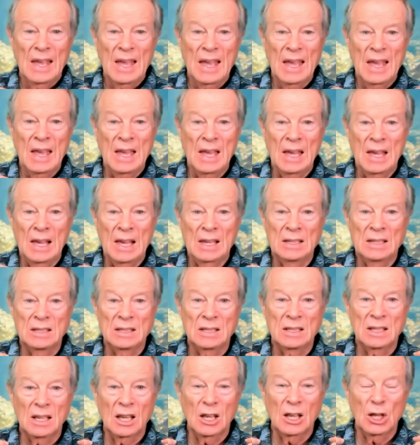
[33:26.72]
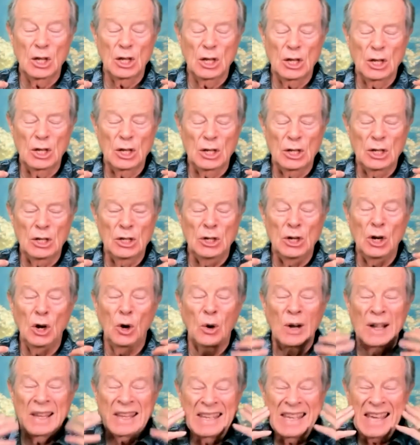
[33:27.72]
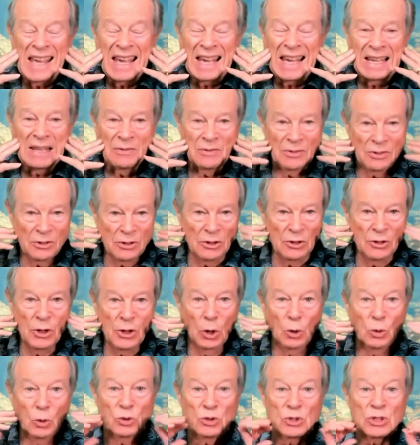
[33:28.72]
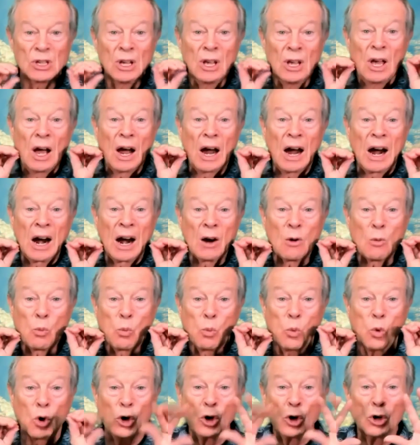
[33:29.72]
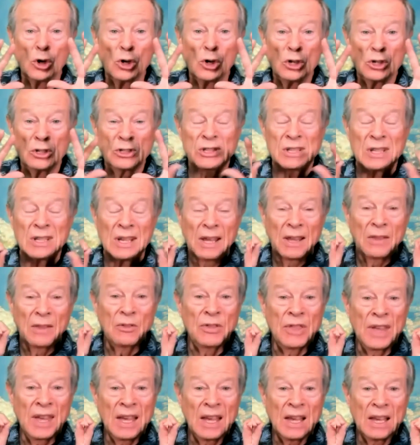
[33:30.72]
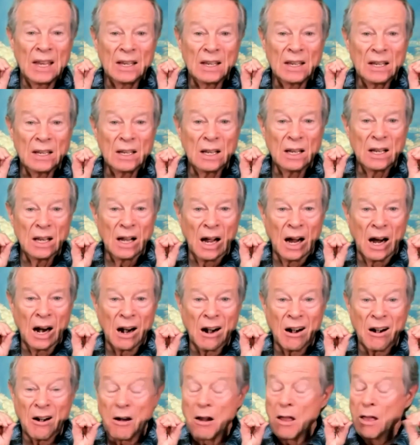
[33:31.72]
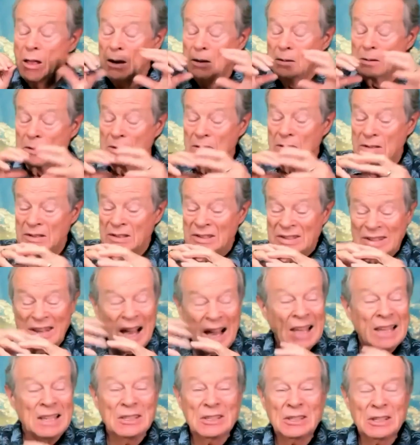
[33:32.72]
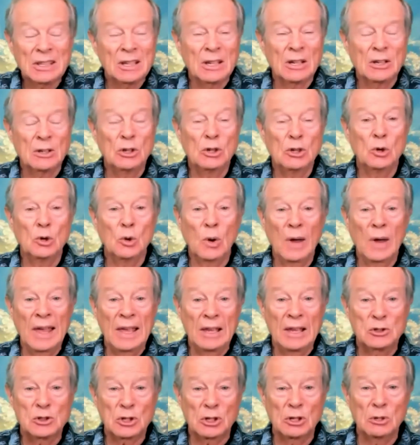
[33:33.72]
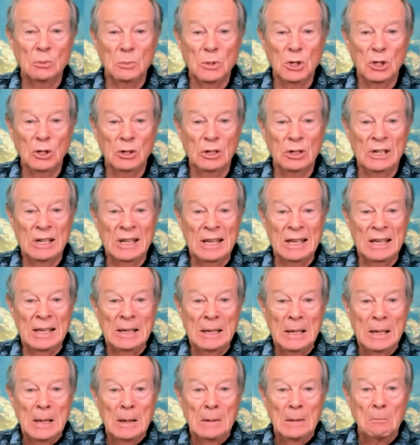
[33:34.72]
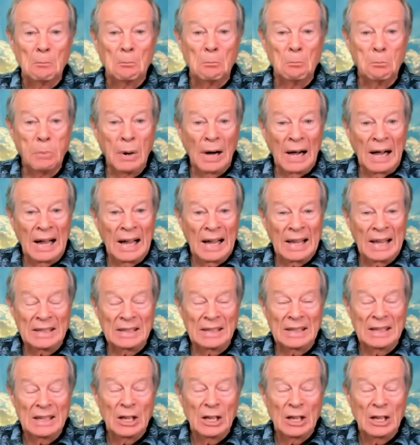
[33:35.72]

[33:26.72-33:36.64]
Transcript: And, you know, again, those are words that are nice in a new age community, but